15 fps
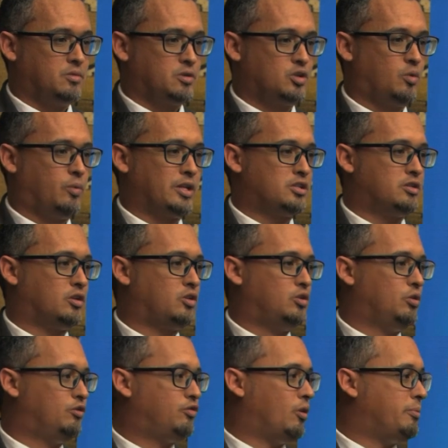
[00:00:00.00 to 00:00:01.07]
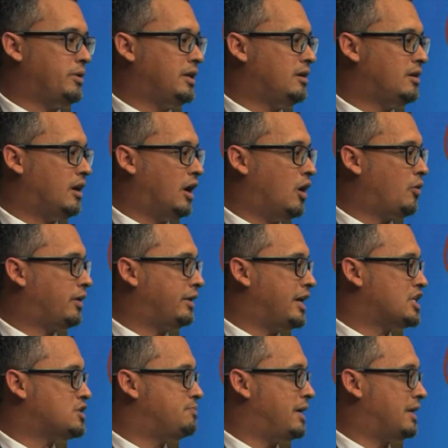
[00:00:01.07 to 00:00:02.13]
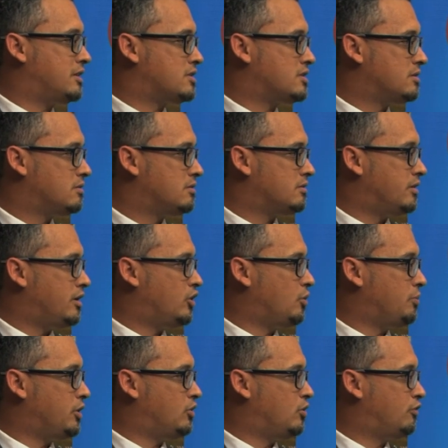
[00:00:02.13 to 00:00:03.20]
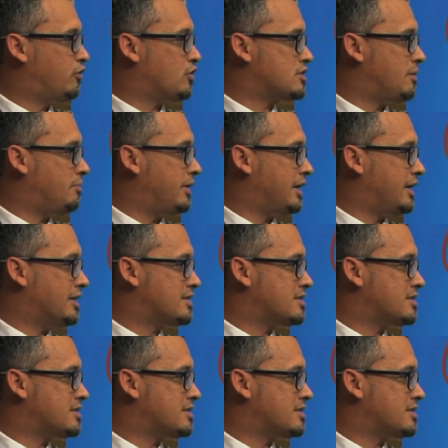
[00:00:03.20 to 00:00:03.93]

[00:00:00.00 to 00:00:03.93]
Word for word: So what's not good for me, how can I expect it to be good for somebody